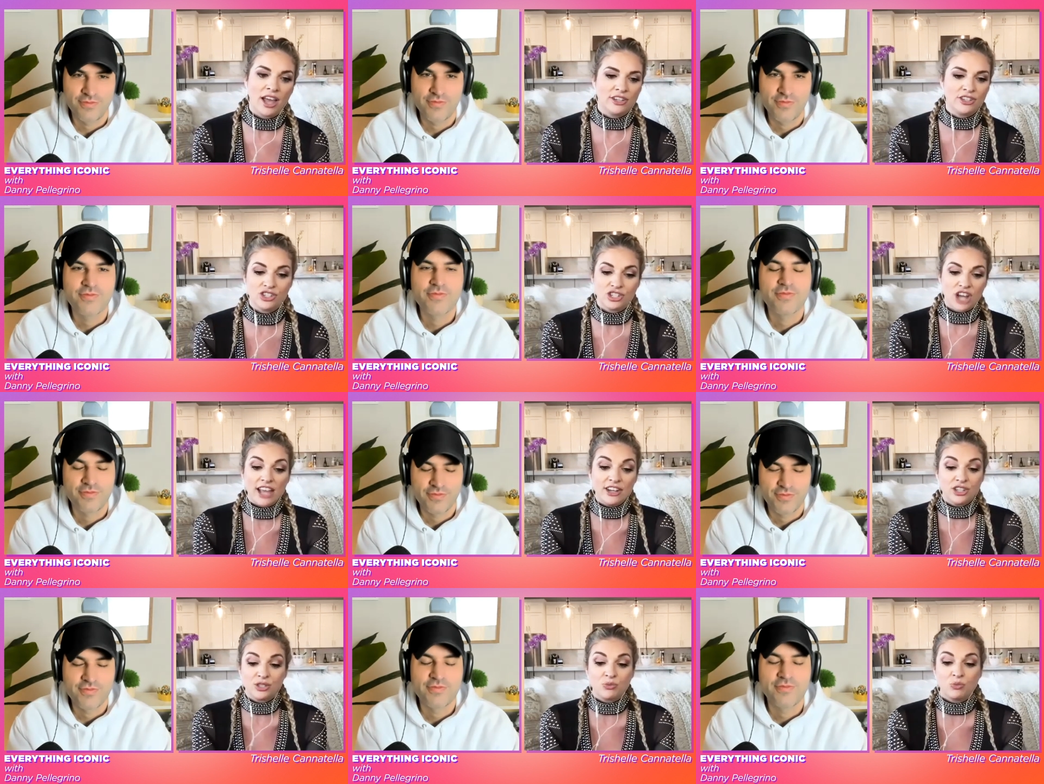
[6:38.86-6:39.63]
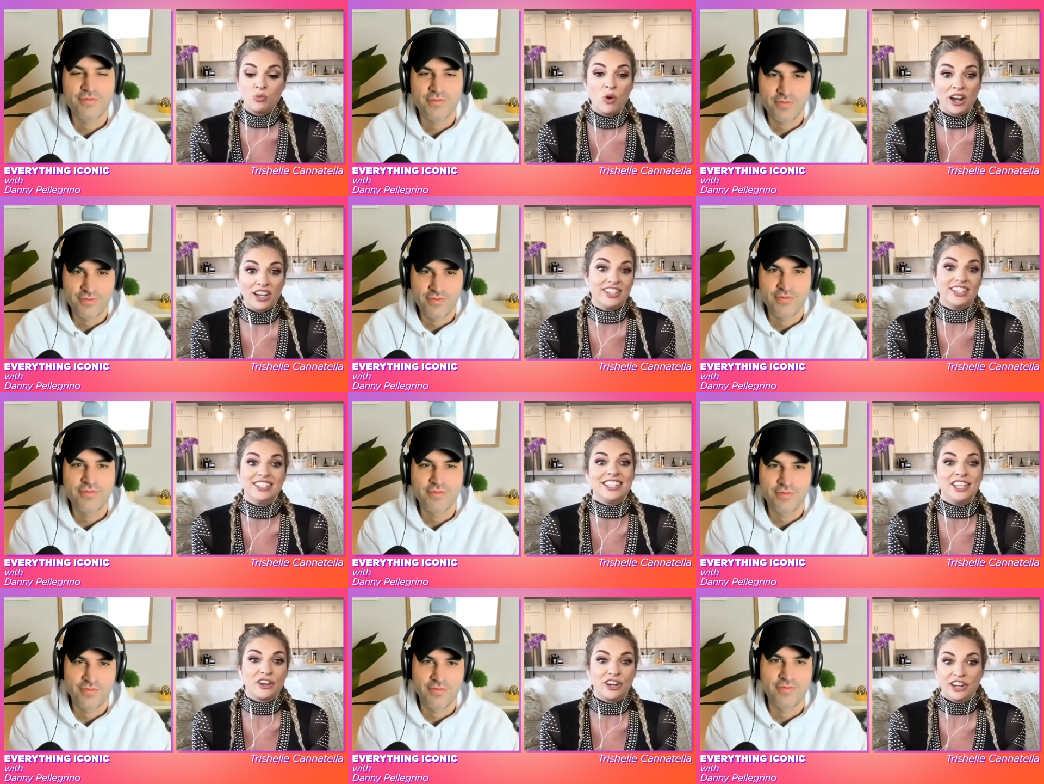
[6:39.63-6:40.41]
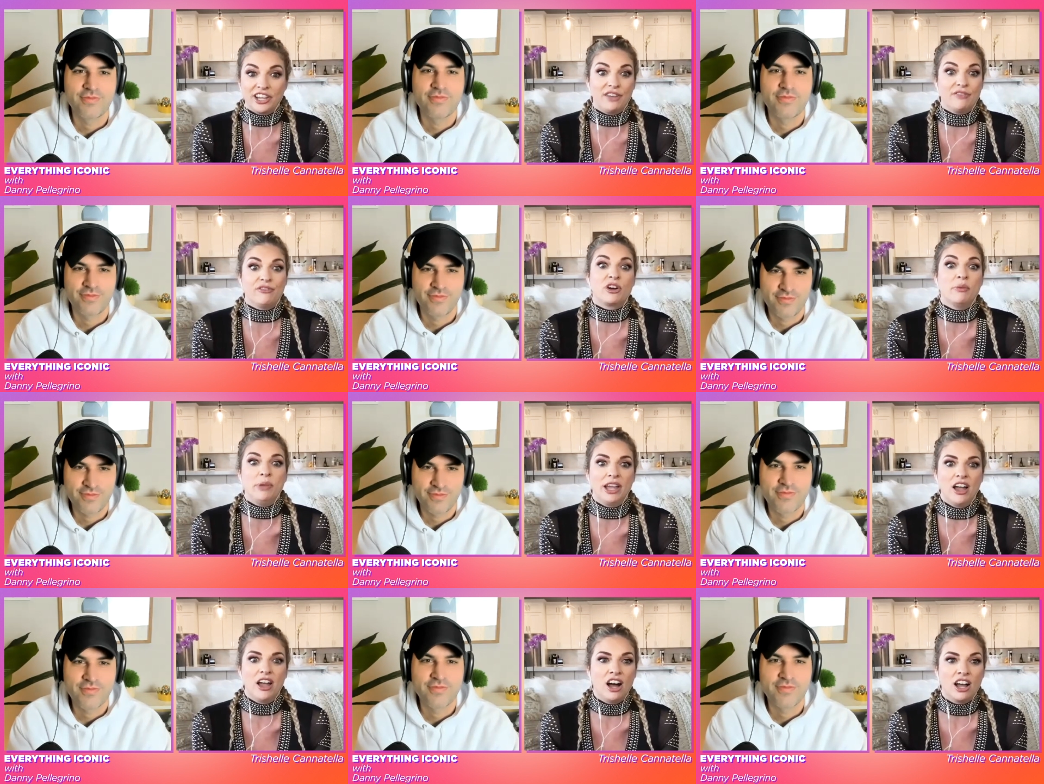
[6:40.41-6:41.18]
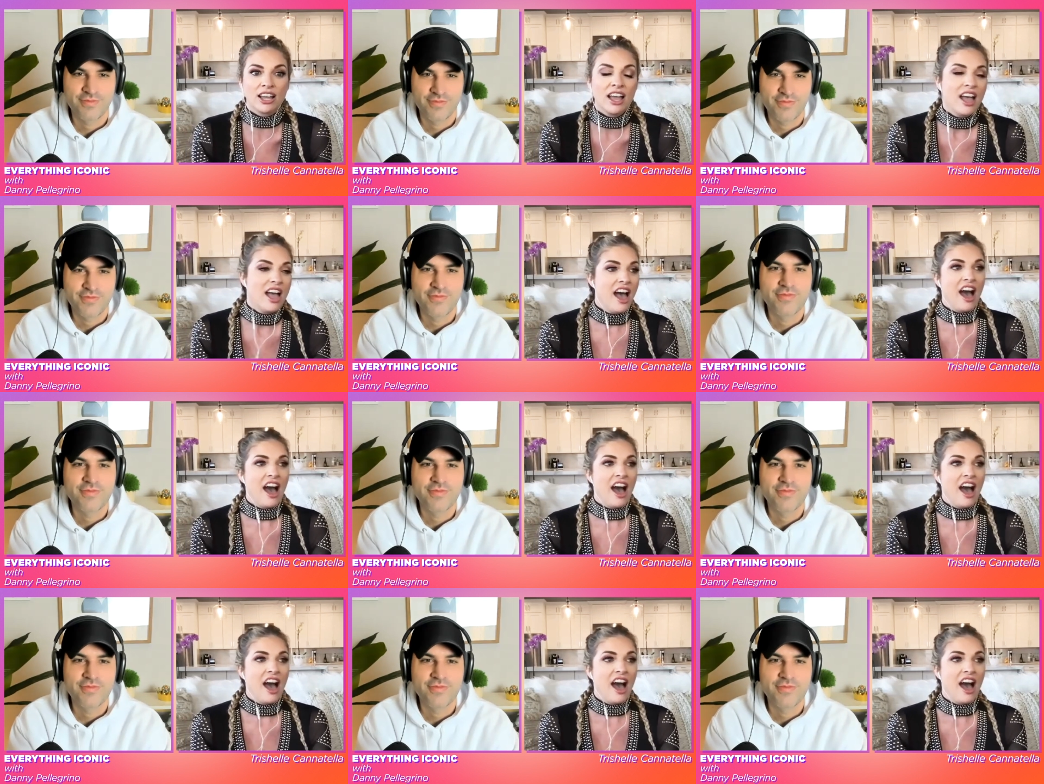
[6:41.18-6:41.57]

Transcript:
Speaker 1: and she, I just wanted to see her and give her a big hug.